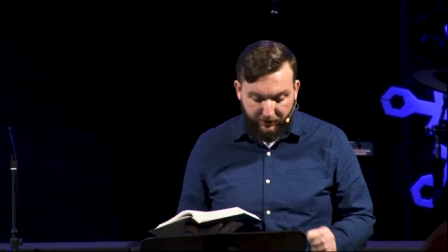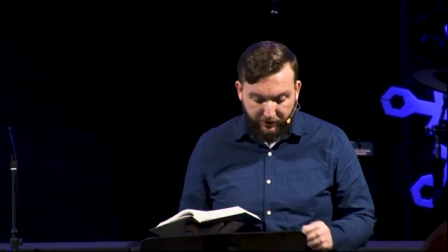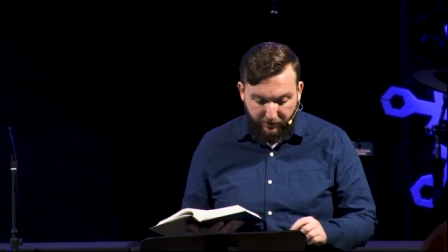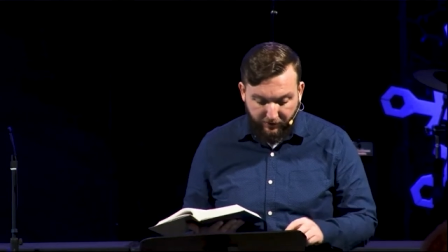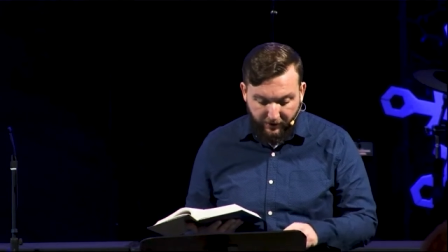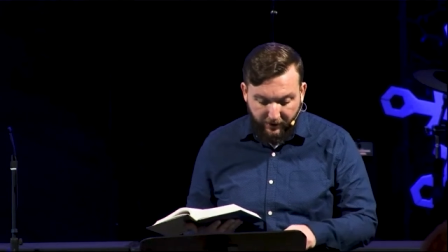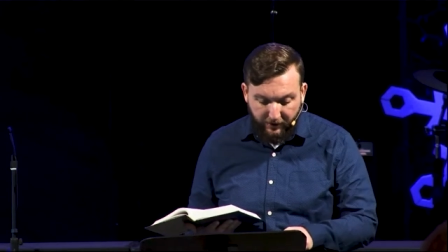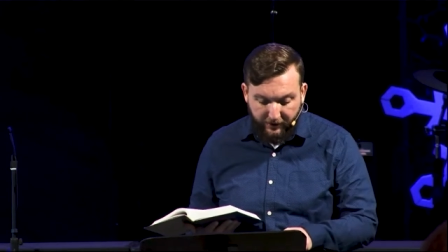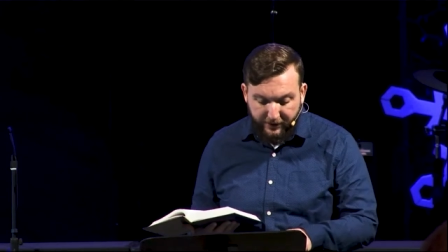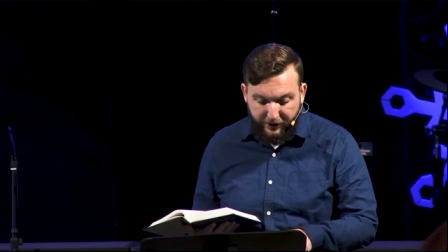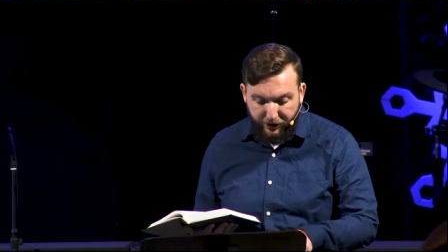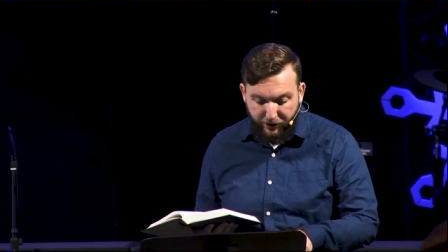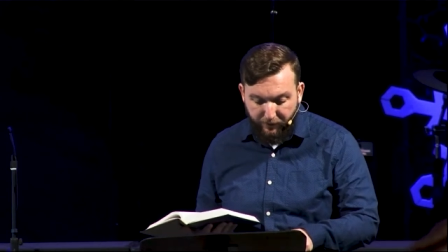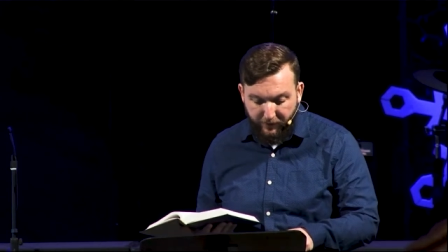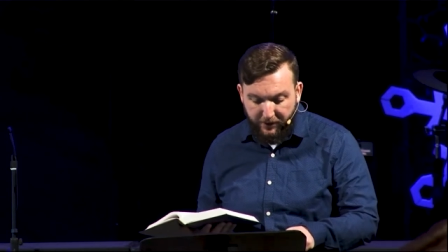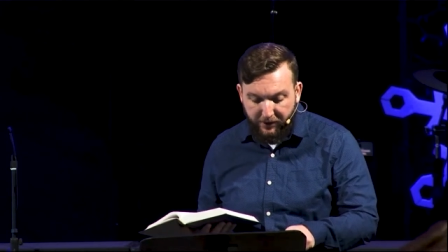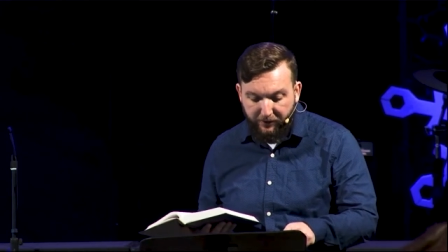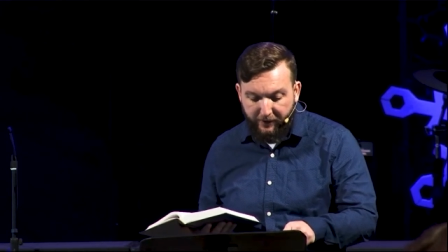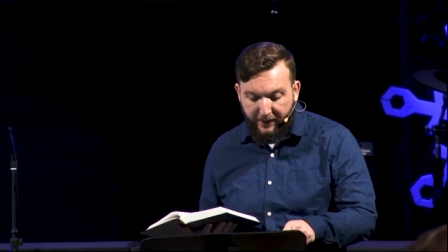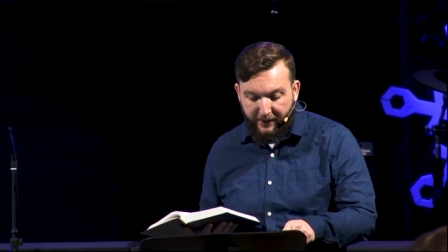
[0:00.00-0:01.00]
So, Alicia,
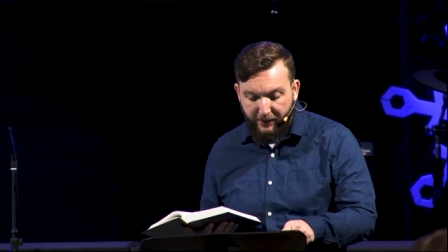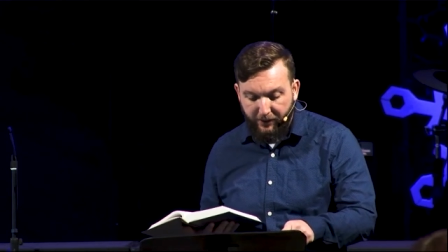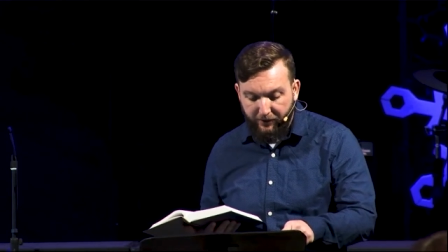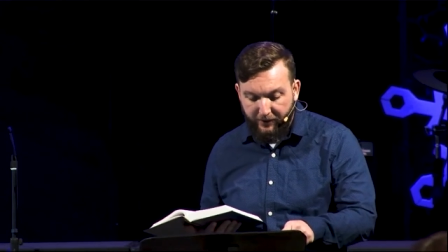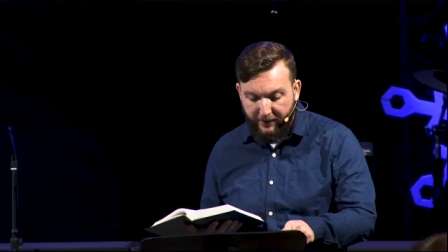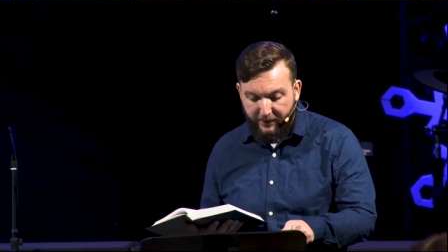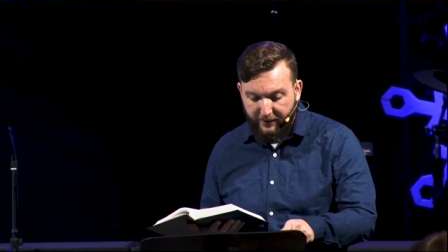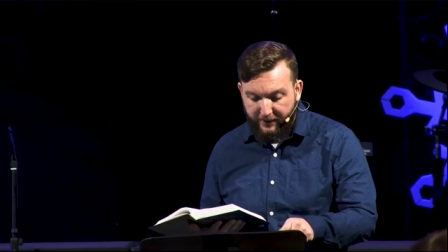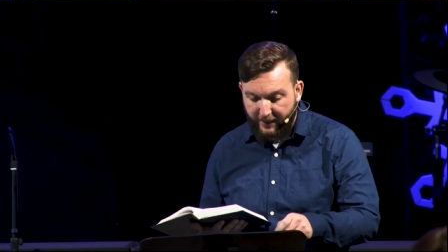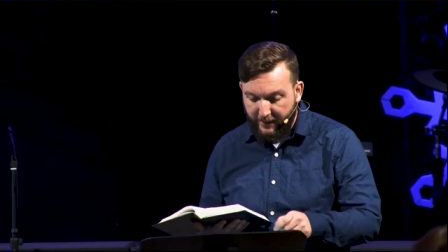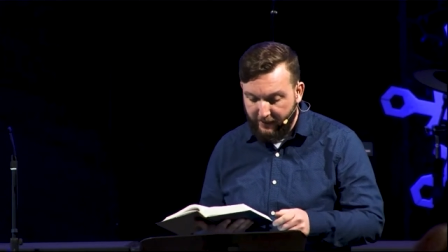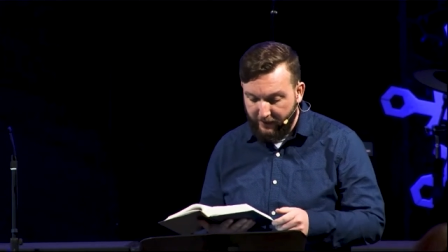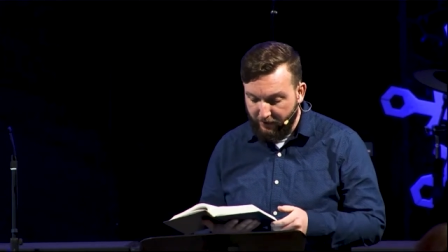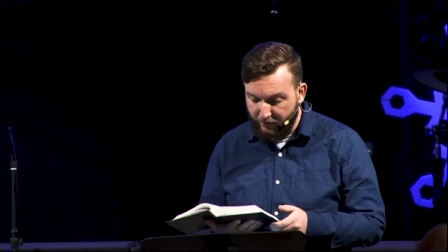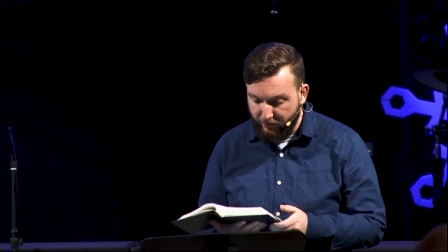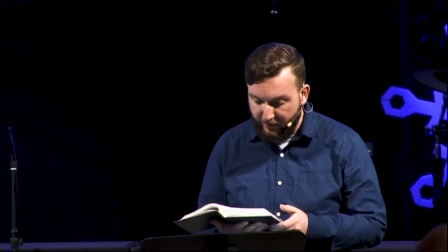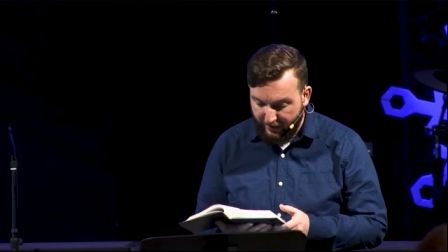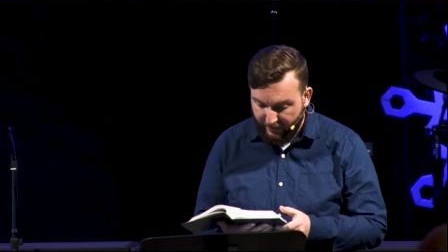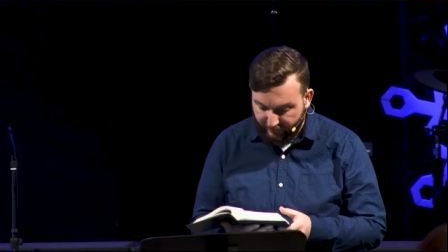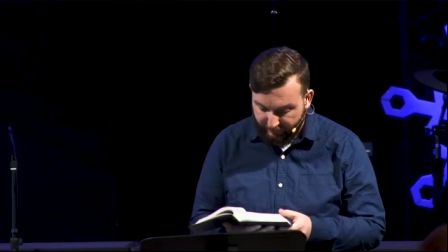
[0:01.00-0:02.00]
when you're ready, you can take it
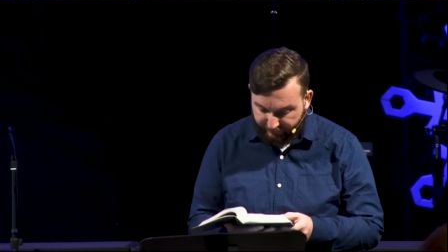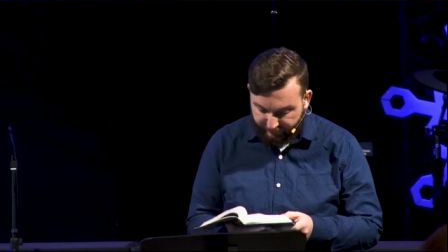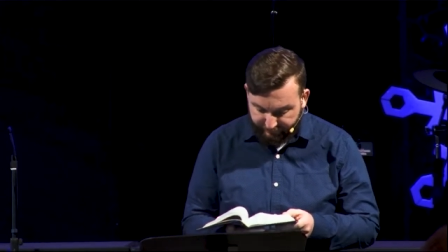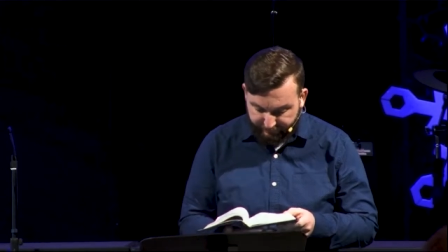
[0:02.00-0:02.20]
away.